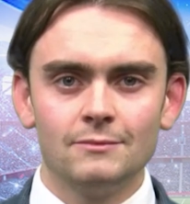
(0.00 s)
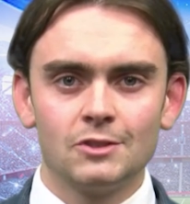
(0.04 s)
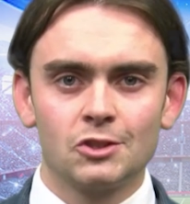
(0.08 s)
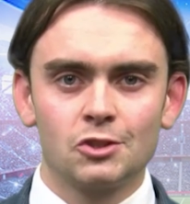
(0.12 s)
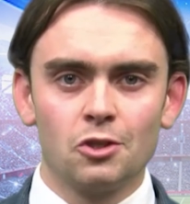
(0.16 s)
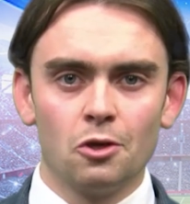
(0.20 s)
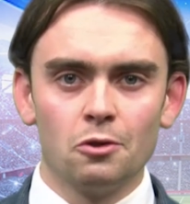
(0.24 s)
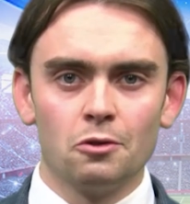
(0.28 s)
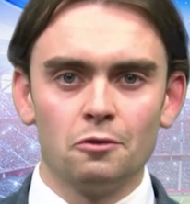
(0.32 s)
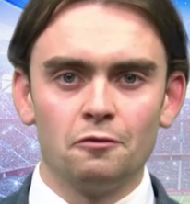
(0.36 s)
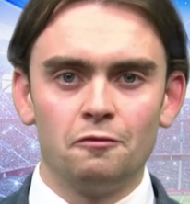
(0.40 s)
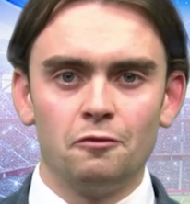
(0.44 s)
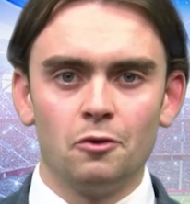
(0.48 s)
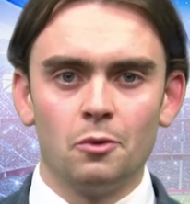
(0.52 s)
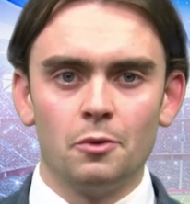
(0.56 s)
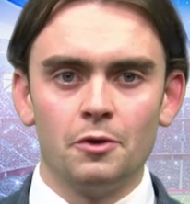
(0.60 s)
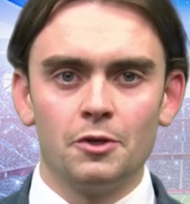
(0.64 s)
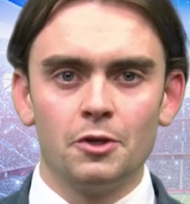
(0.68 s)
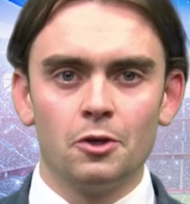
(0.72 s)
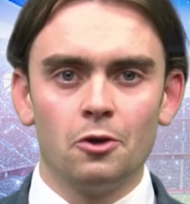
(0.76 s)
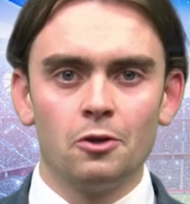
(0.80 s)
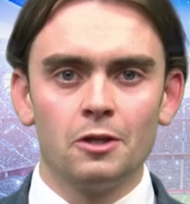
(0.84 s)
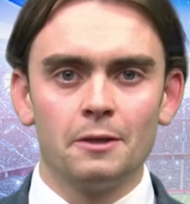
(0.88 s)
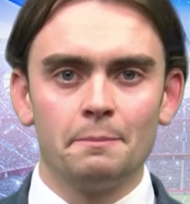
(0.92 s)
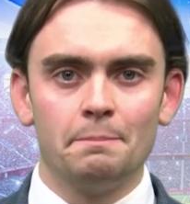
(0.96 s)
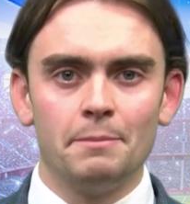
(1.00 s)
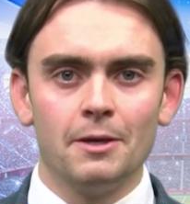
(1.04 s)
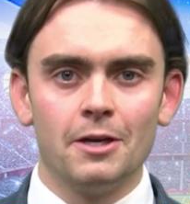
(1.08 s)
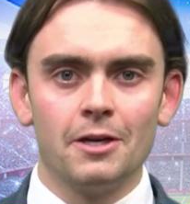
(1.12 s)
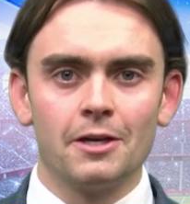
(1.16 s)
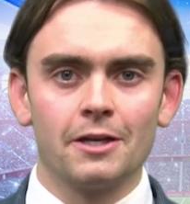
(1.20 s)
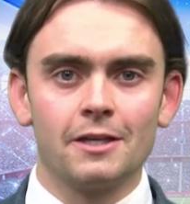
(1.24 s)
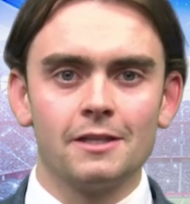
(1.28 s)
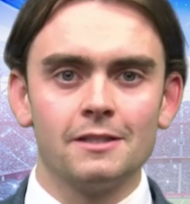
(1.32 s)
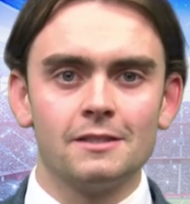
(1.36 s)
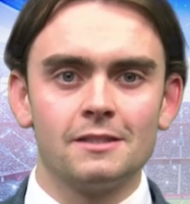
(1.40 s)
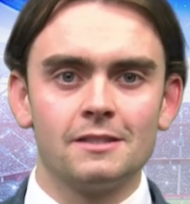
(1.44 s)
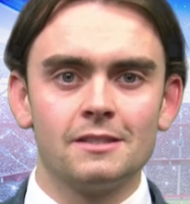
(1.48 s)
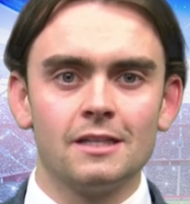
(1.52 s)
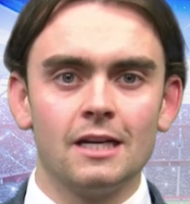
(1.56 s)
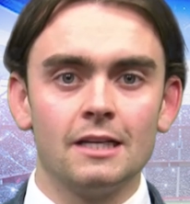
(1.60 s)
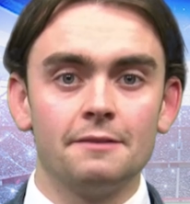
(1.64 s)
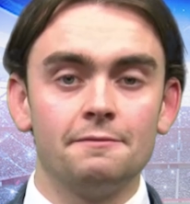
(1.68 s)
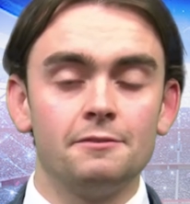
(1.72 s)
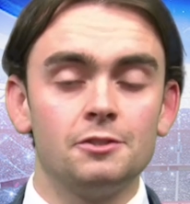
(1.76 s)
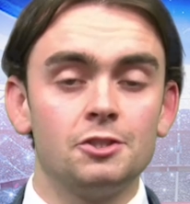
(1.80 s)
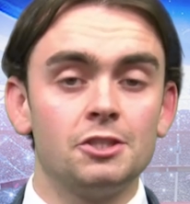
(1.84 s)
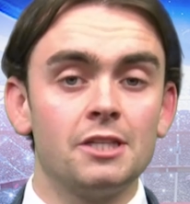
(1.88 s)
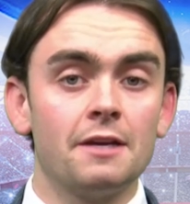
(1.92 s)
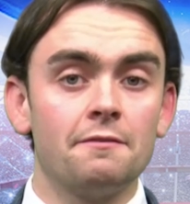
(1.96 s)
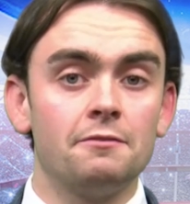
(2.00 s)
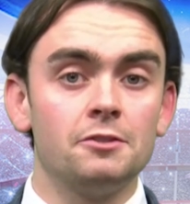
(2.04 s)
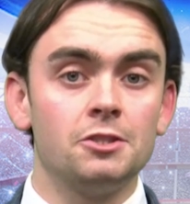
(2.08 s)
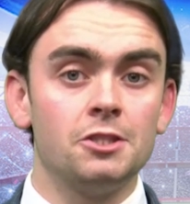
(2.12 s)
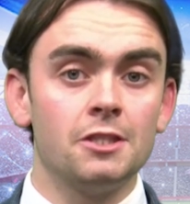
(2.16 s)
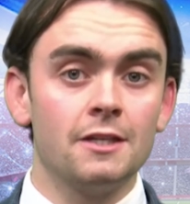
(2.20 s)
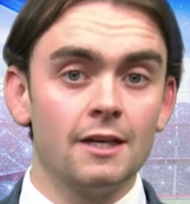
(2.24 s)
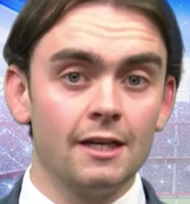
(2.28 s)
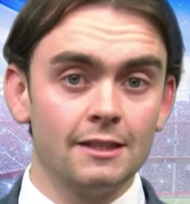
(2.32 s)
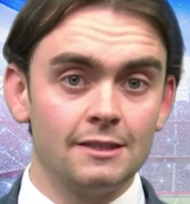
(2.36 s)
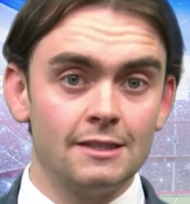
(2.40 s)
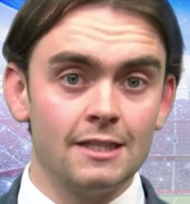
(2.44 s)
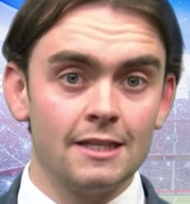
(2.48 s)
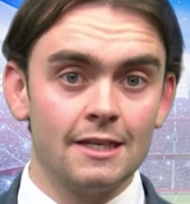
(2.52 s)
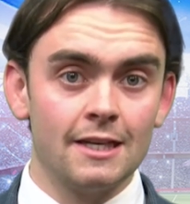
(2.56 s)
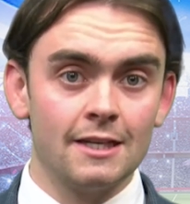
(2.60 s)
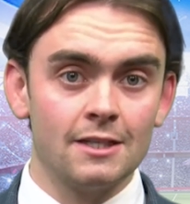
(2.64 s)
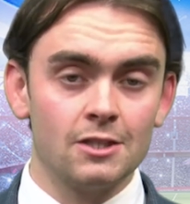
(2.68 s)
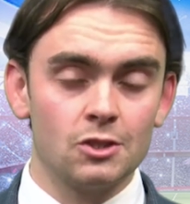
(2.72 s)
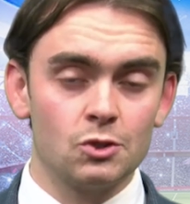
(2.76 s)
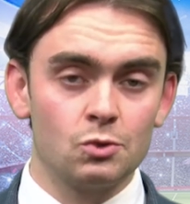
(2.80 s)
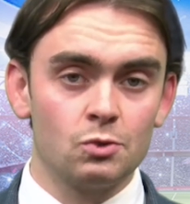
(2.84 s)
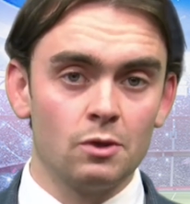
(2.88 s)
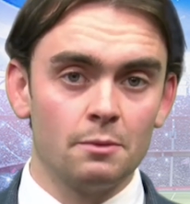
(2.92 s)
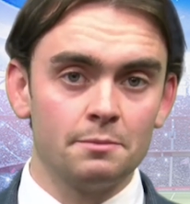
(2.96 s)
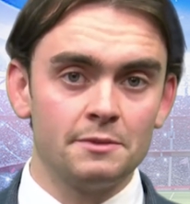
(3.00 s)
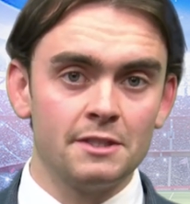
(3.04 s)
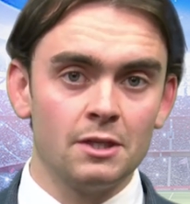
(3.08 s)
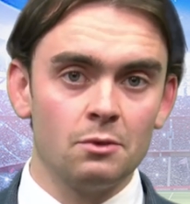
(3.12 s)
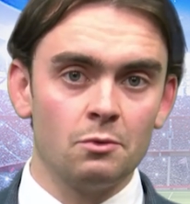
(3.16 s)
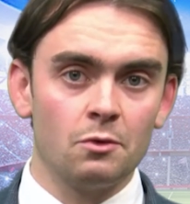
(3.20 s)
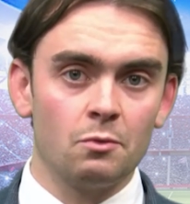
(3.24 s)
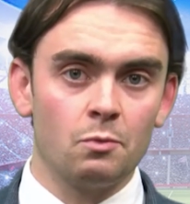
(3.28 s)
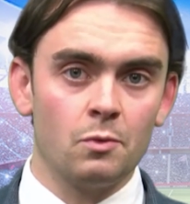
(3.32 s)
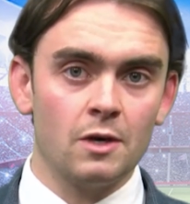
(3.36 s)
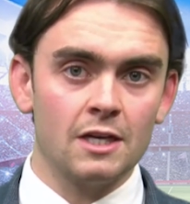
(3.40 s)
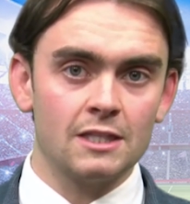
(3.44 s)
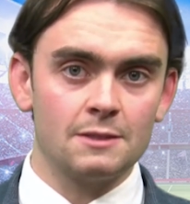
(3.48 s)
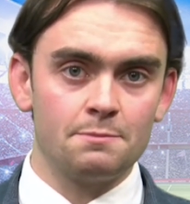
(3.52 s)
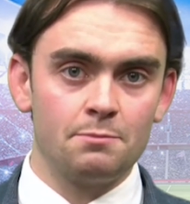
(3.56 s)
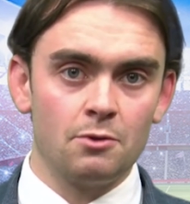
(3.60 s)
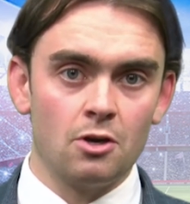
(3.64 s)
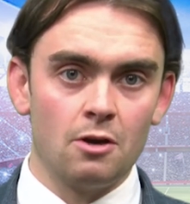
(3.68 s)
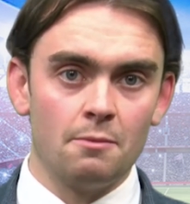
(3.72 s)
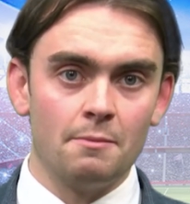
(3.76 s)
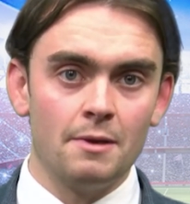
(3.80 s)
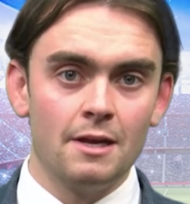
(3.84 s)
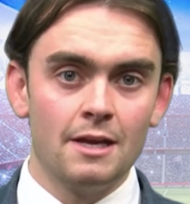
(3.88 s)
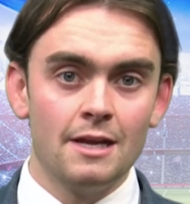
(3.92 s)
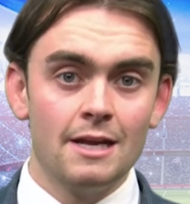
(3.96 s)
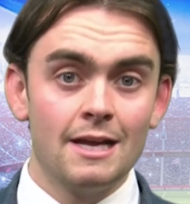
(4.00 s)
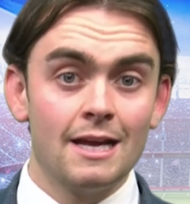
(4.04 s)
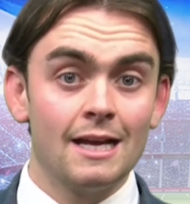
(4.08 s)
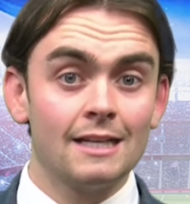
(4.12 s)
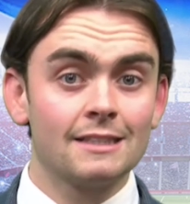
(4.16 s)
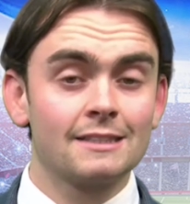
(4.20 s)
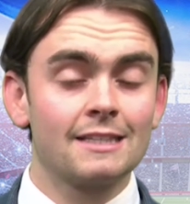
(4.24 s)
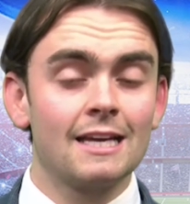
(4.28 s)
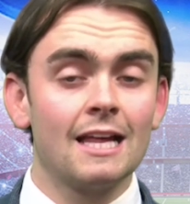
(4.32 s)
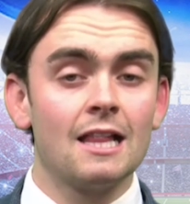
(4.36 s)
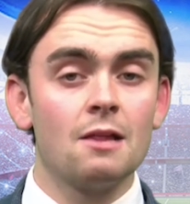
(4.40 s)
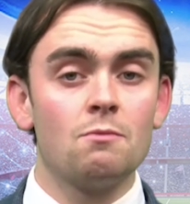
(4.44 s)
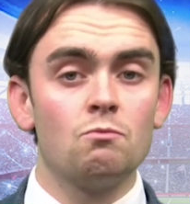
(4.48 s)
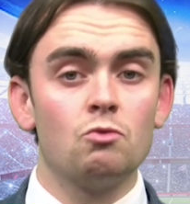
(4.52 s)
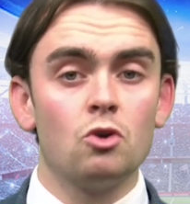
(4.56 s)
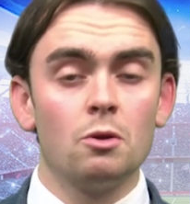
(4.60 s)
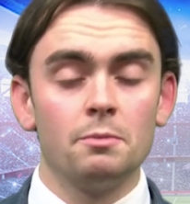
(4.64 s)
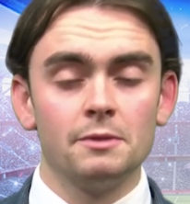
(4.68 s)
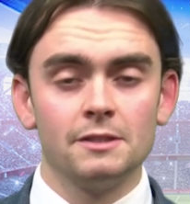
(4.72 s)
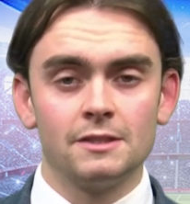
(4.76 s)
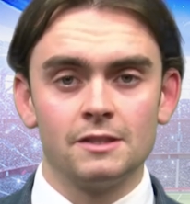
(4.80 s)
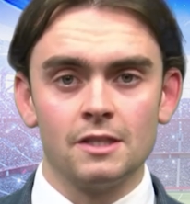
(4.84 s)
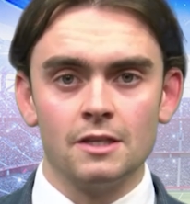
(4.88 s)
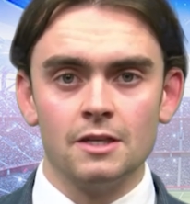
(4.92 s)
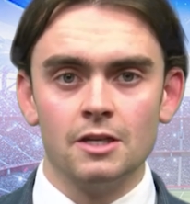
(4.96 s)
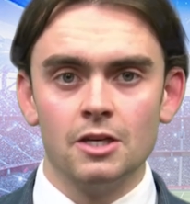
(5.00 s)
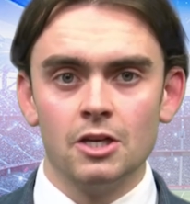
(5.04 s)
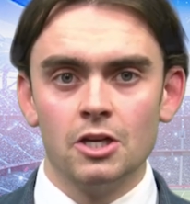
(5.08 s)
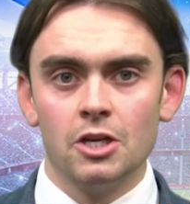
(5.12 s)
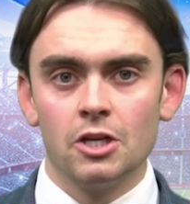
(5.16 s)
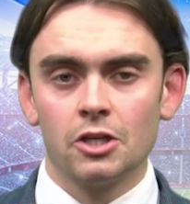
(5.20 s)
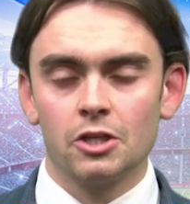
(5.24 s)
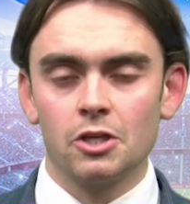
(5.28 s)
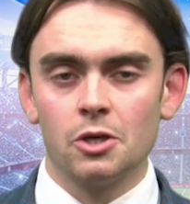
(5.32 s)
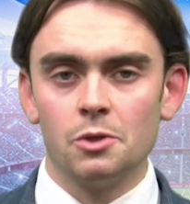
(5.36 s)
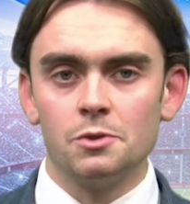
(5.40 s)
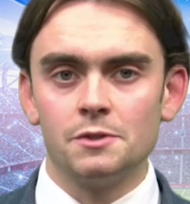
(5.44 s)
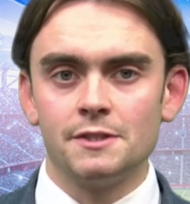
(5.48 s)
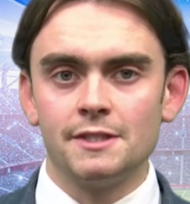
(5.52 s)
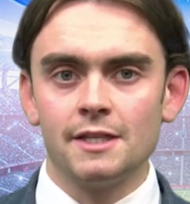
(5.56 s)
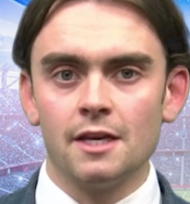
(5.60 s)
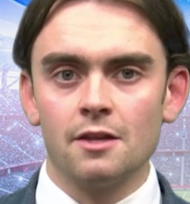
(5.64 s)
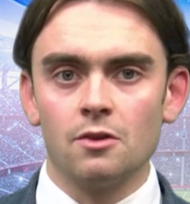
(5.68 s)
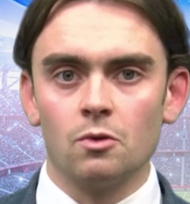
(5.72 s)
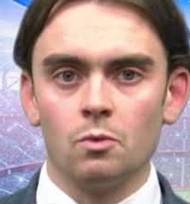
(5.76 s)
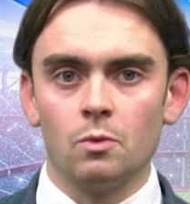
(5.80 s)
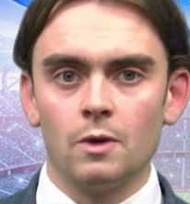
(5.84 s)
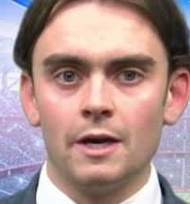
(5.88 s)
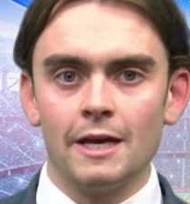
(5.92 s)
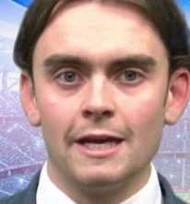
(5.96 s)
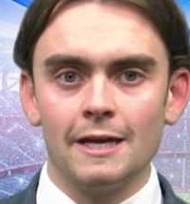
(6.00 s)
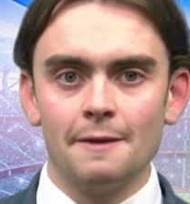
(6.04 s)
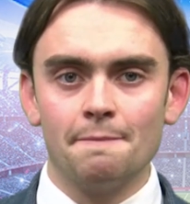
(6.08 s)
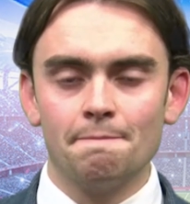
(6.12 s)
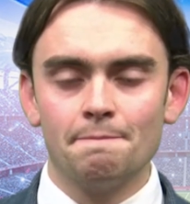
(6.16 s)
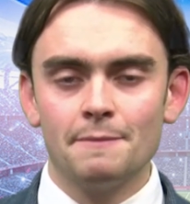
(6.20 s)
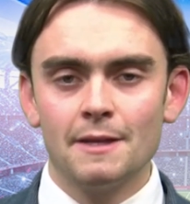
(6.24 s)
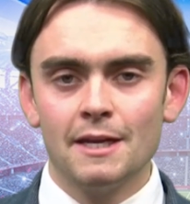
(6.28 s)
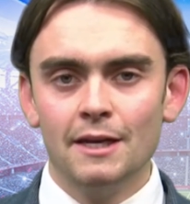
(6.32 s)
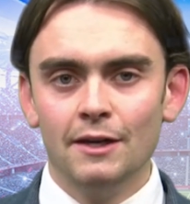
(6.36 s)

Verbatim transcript: Scotland forward Ollie Burke has signed for Sheffield United in a swap deal with West Brom as Callum Robinson goes the other way.